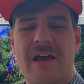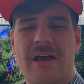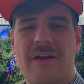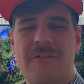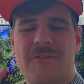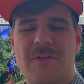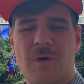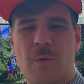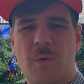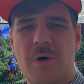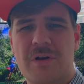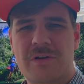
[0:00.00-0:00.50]

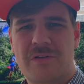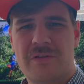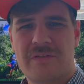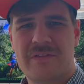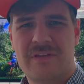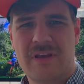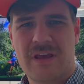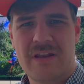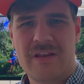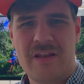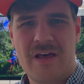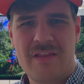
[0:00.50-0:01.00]
if you want to
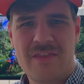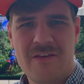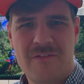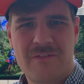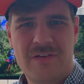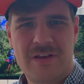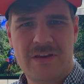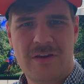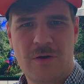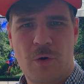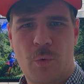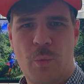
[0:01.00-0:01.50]
see another
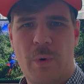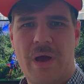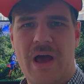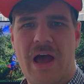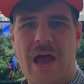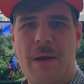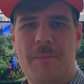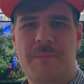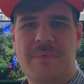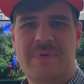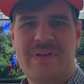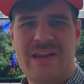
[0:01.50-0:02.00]
video where
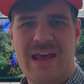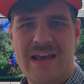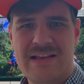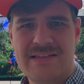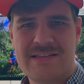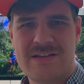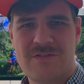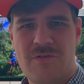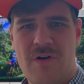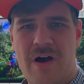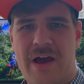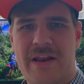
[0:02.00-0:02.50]
I'm
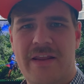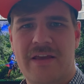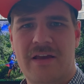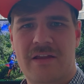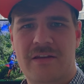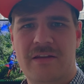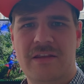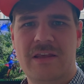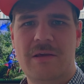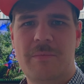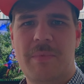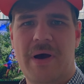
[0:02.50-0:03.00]
test riding
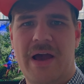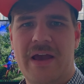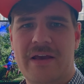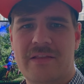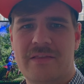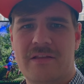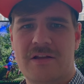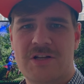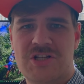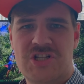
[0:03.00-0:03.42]
an e-bike,